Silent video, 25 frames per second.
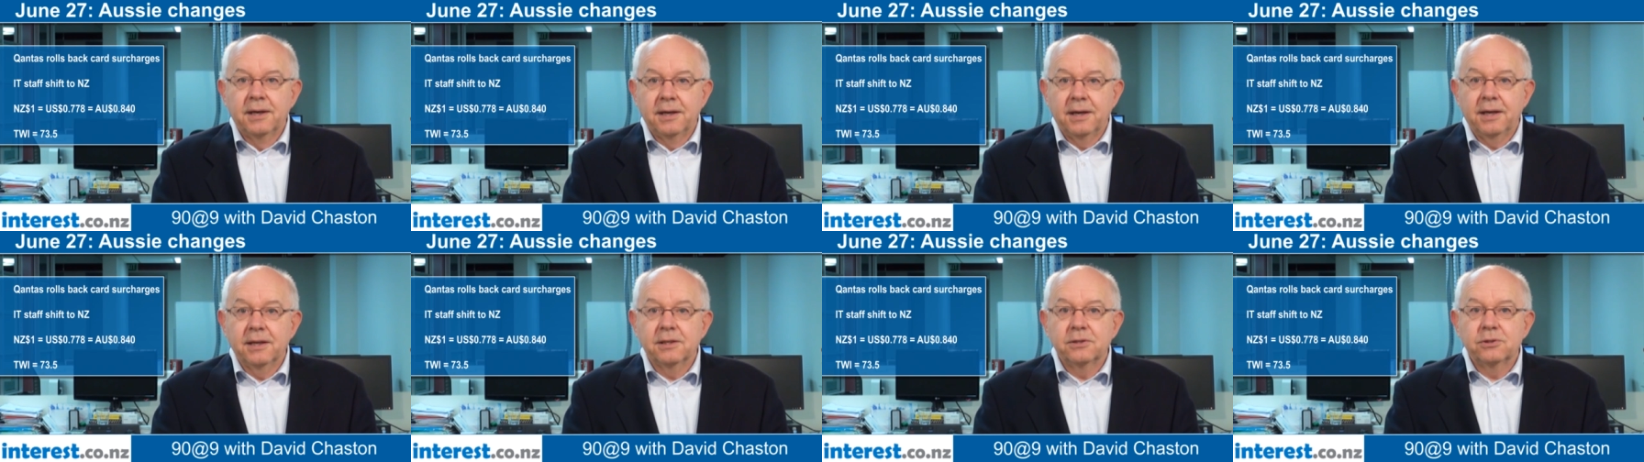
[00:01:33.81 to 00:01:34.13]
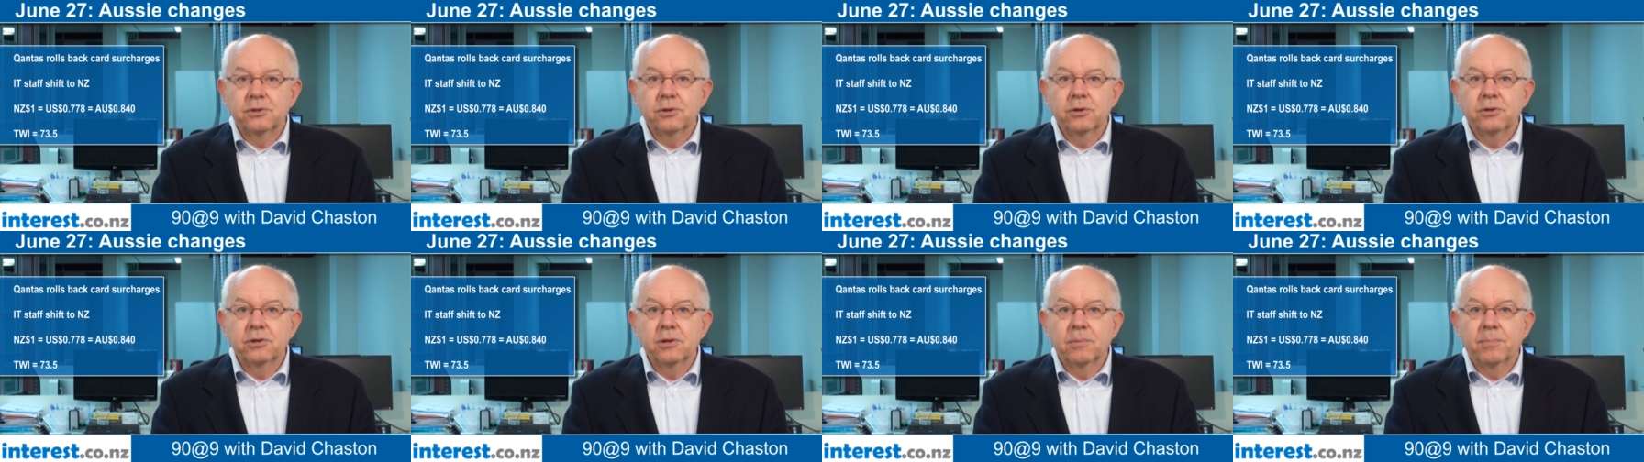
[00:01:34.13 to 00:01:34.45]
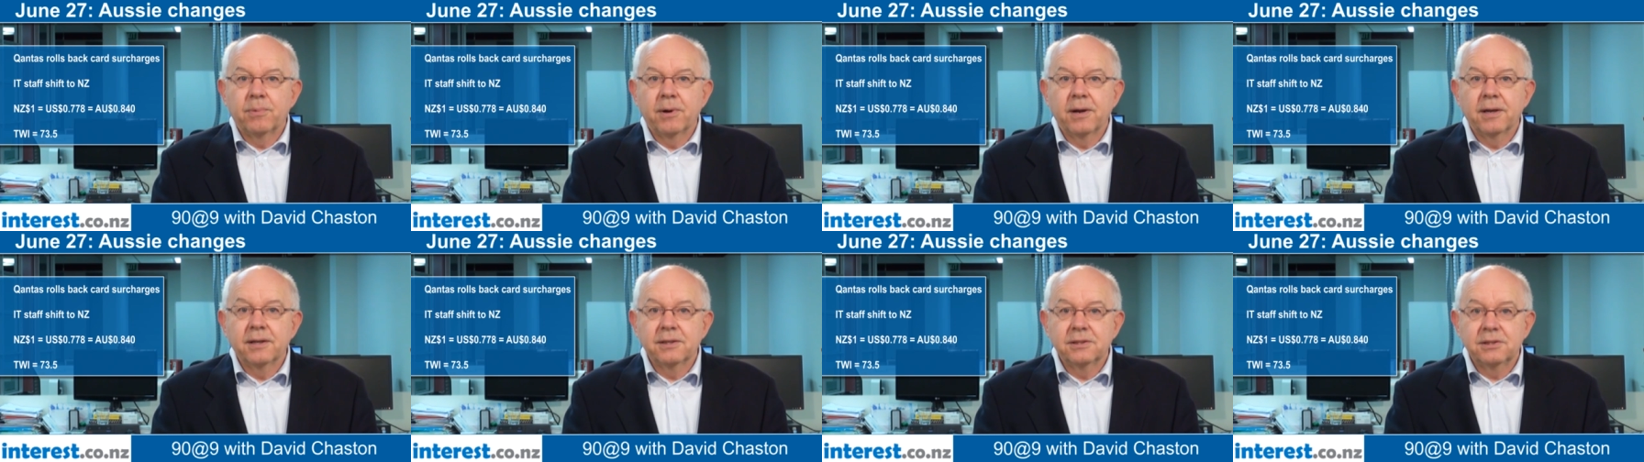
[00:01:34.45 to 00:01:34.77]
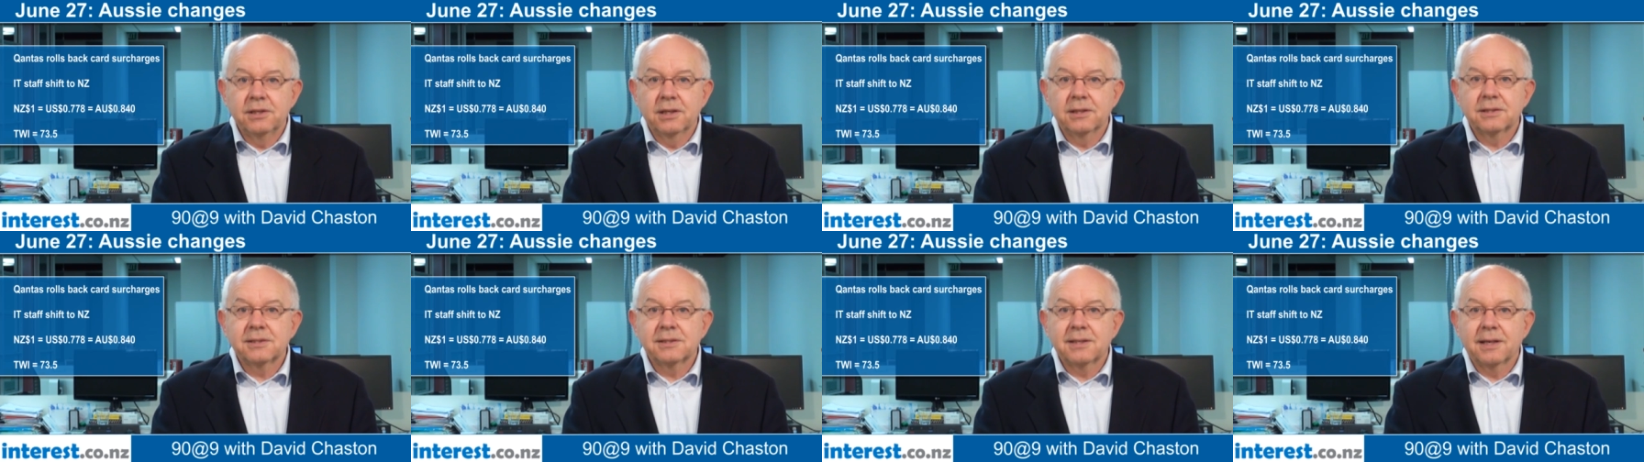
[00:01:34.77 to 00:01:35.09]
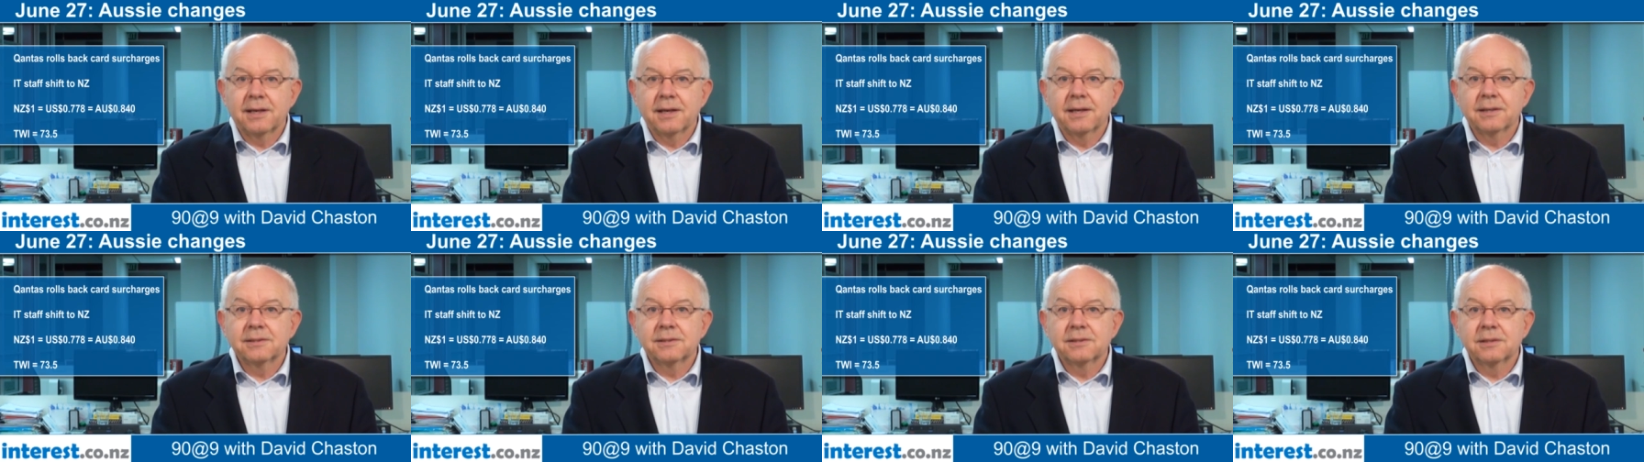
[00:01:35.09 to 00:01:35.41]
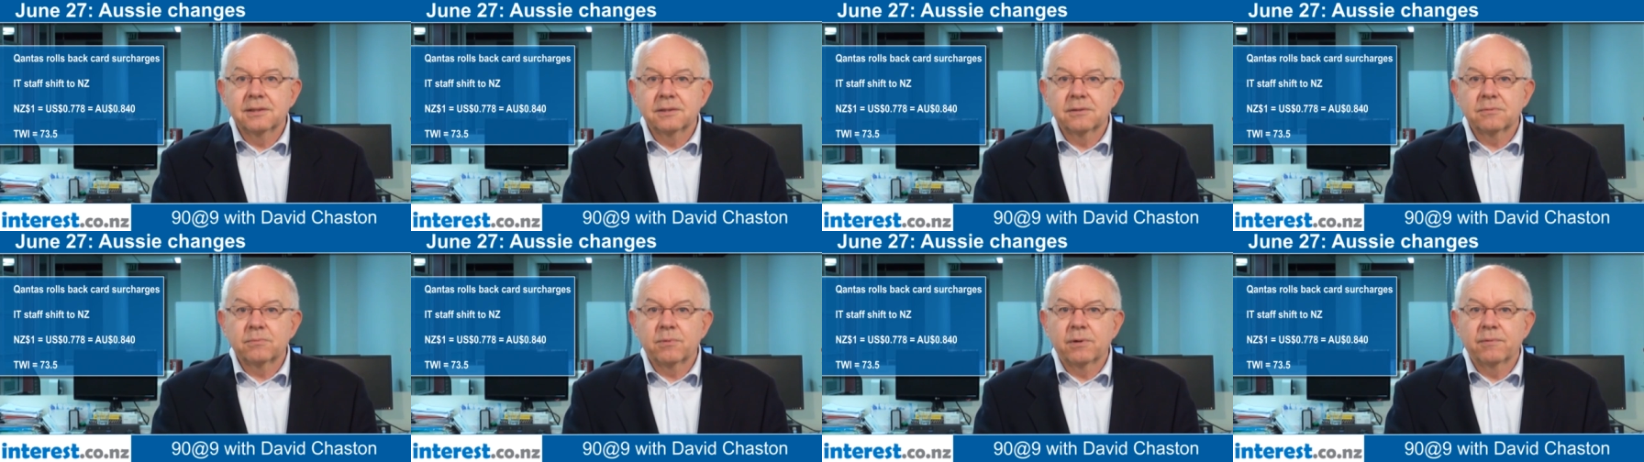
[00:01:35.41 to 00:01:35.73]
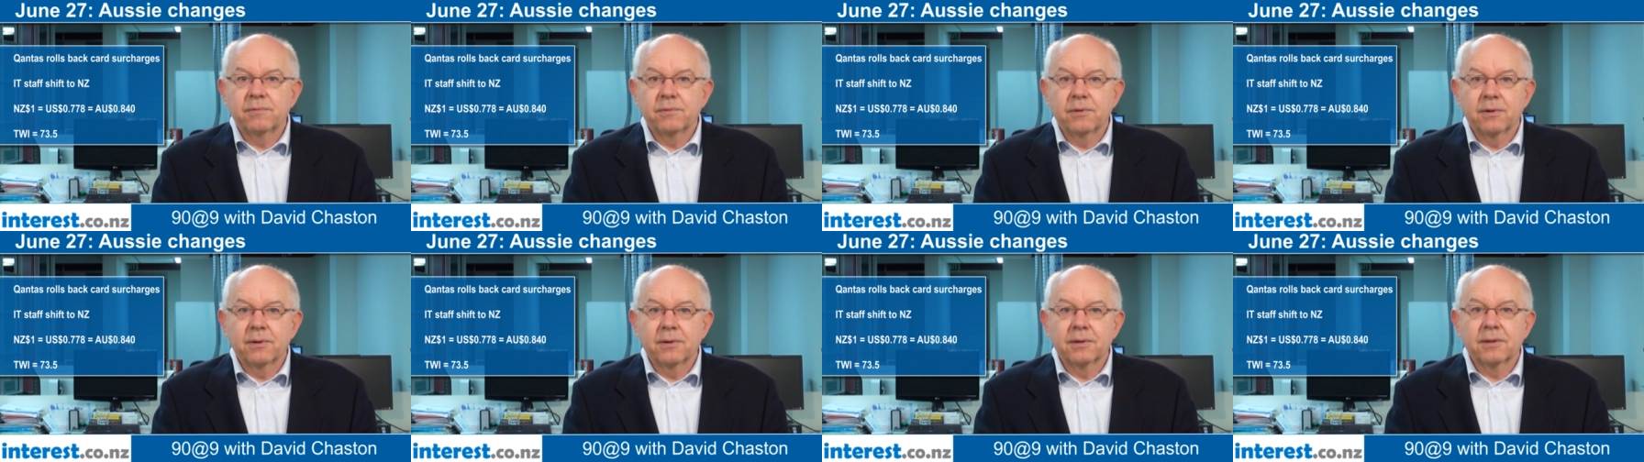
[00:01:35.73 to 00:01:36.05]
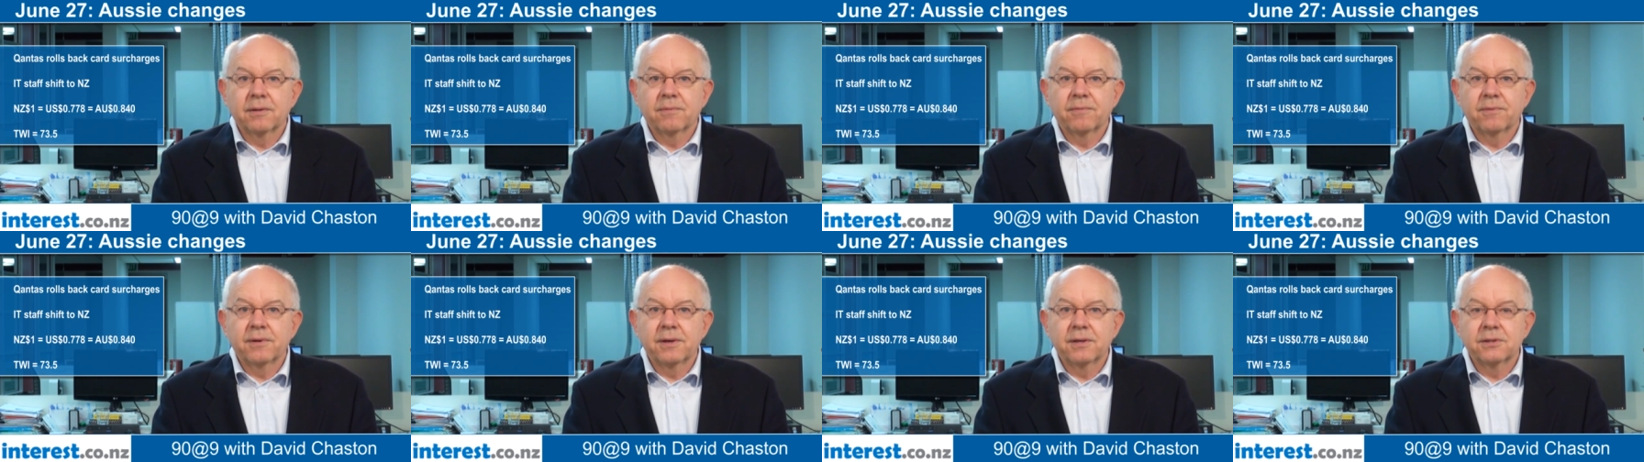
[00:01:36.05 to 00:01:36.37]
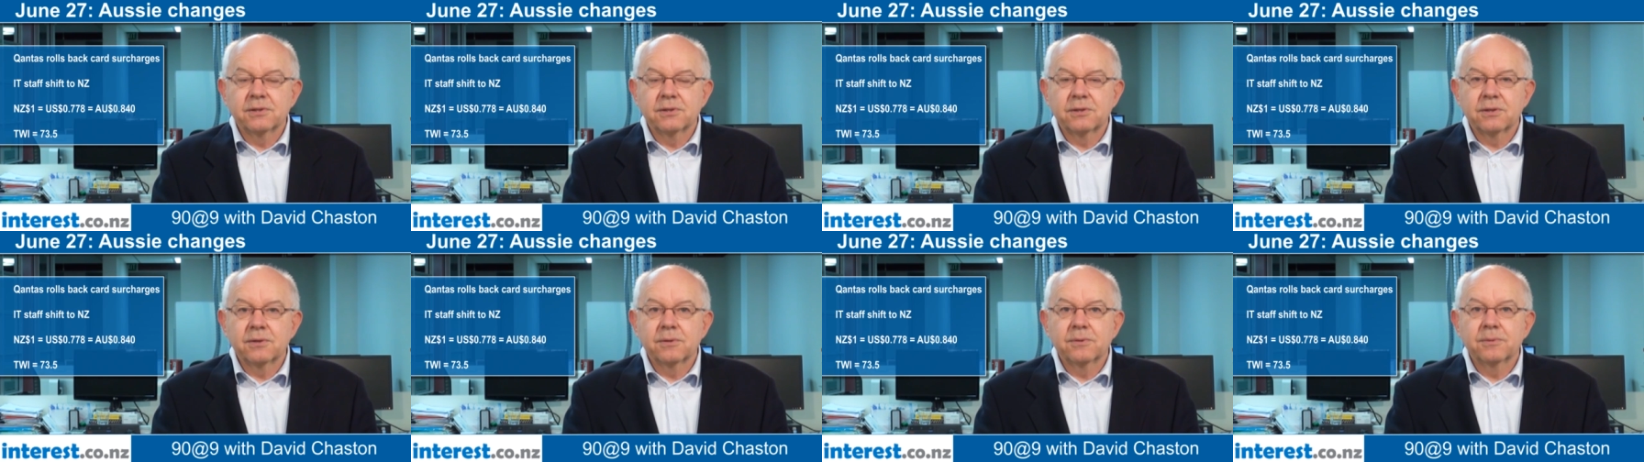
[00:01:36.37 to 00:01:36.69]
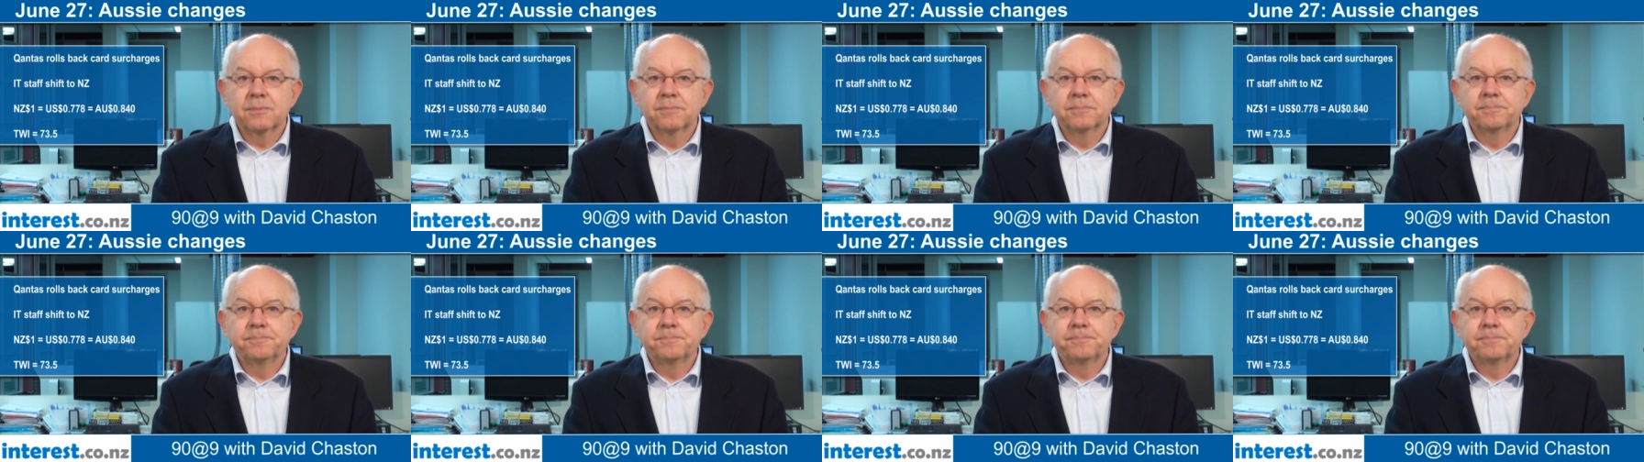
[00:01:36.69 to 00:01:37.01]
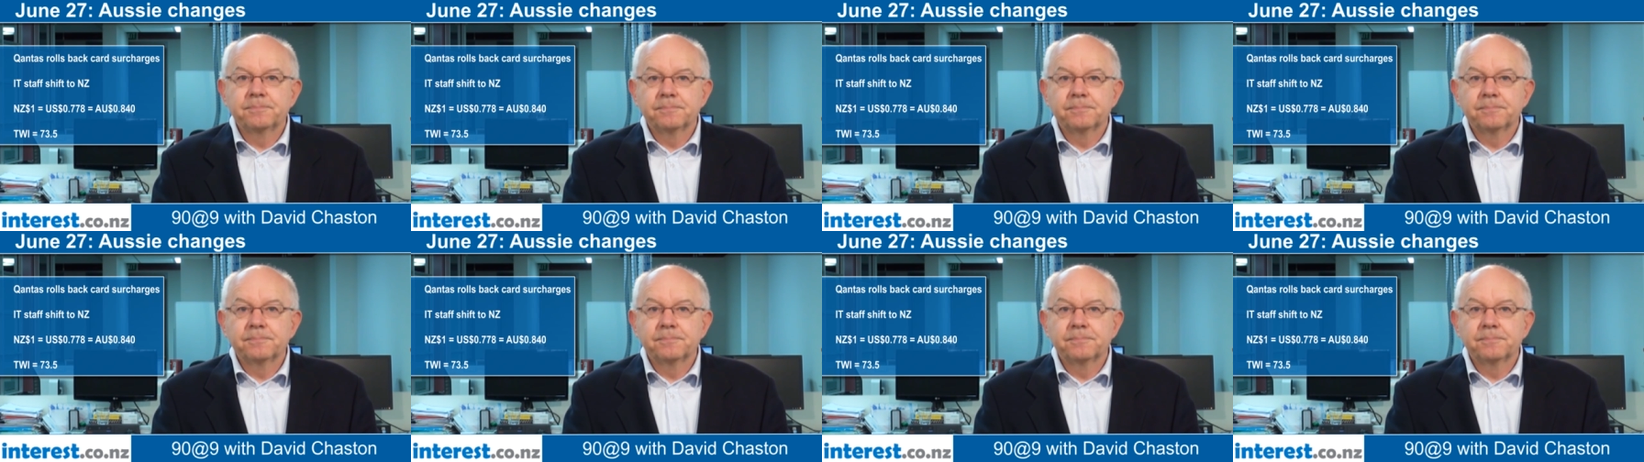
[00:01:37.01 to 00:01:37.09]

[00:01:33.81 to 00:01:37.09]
Its junior brand Jetstar is reviewing the fees too.